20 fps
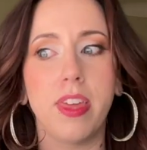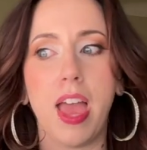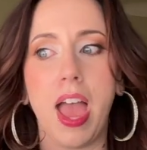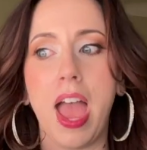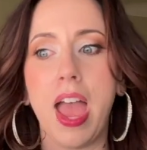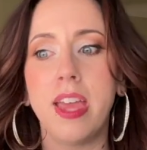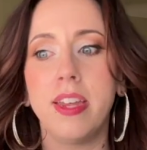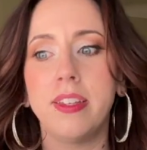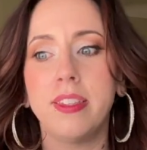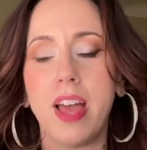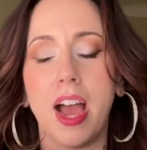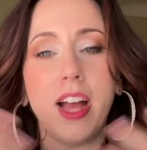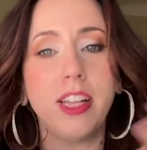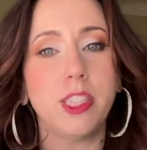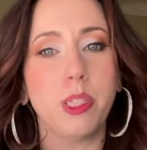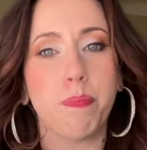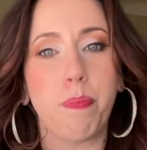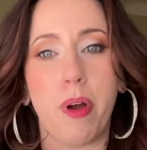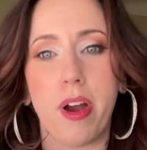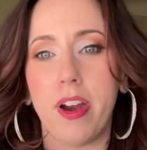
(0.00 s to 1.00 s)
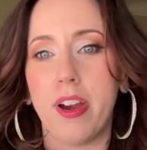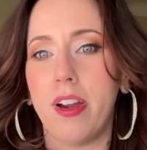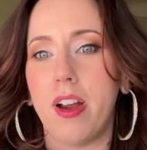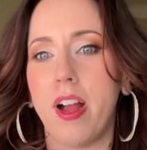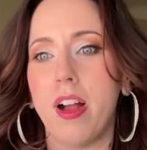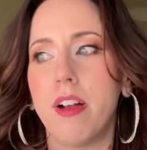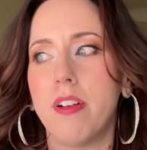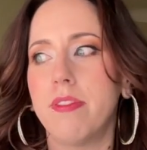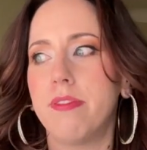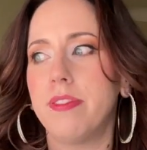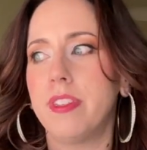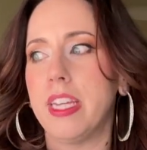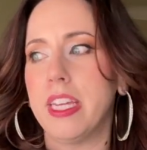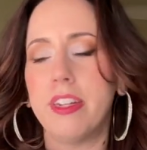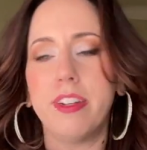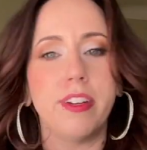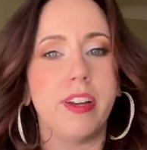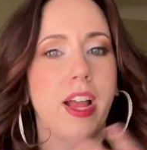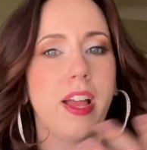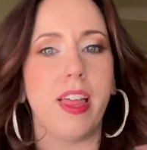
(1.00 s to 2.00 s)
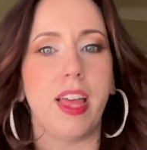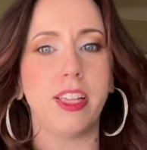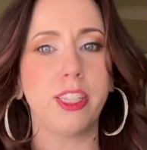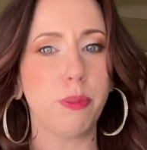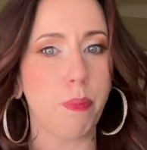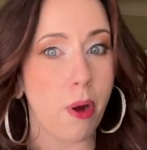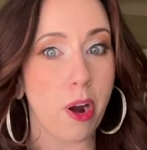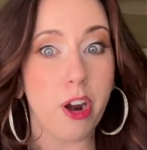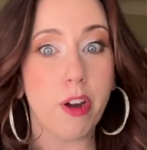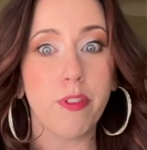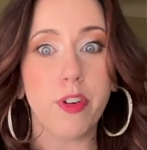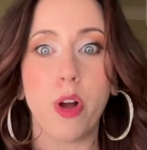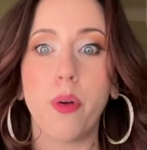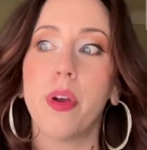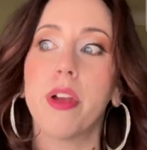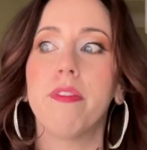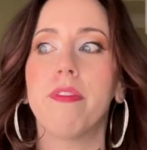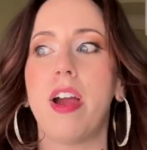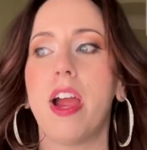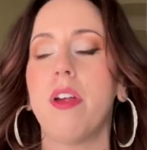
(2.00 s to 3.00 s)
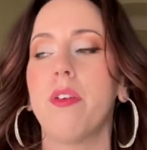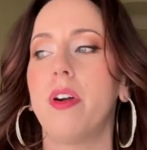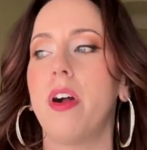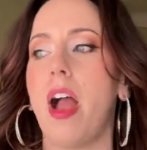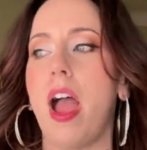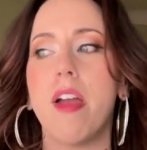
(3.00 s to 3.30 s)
And that's part of the internet. That's part of going viral.